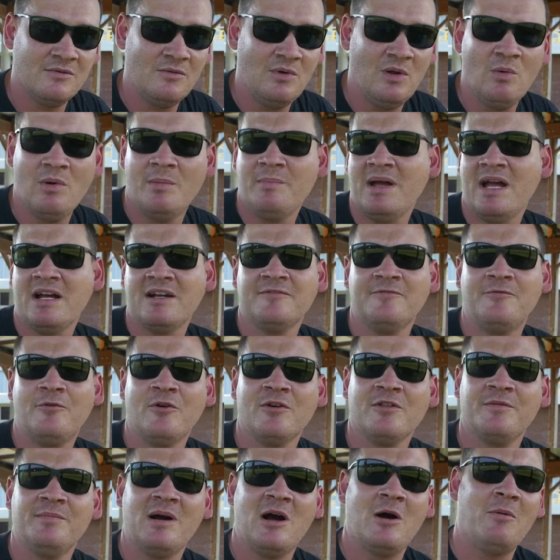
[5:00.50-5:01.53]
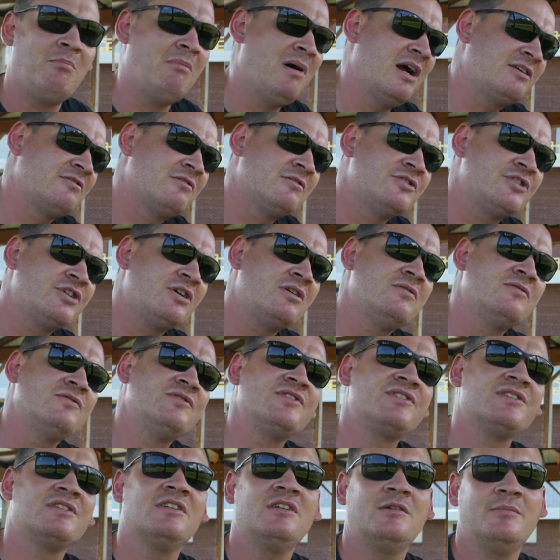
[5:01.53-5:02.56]
We went back and forth about micro
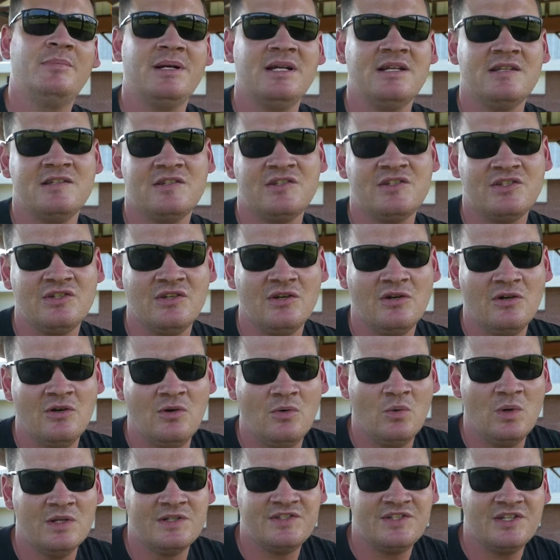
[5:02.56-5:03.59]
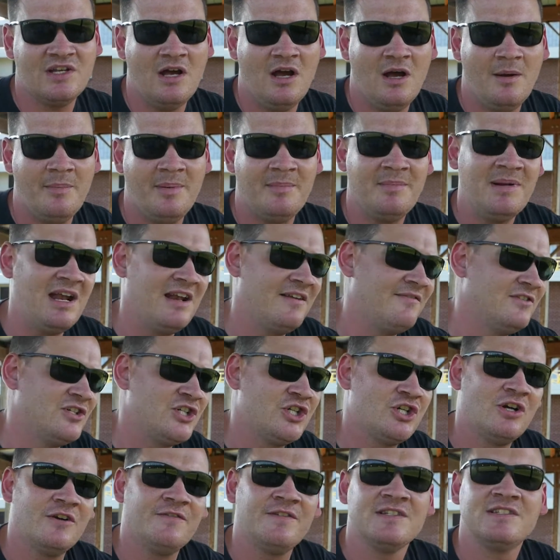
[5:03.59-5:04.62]
drones a little bit, so what's up? I'm not even
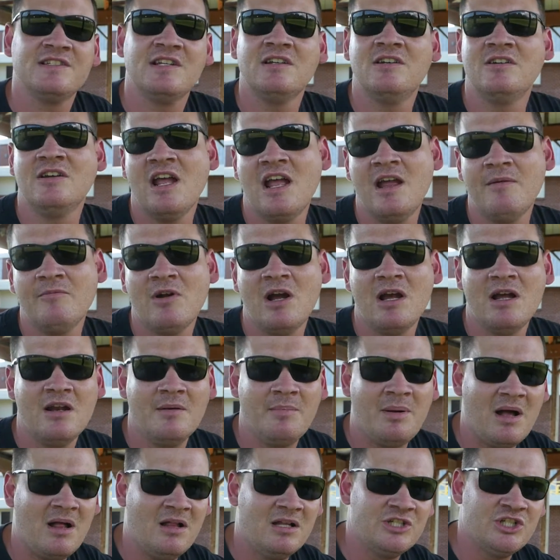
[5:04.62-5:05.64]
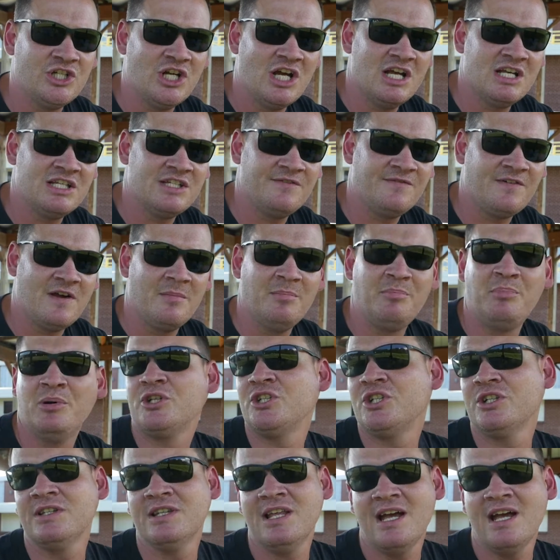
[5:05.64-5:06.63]
sure if I said your name right. Apologize if I butchered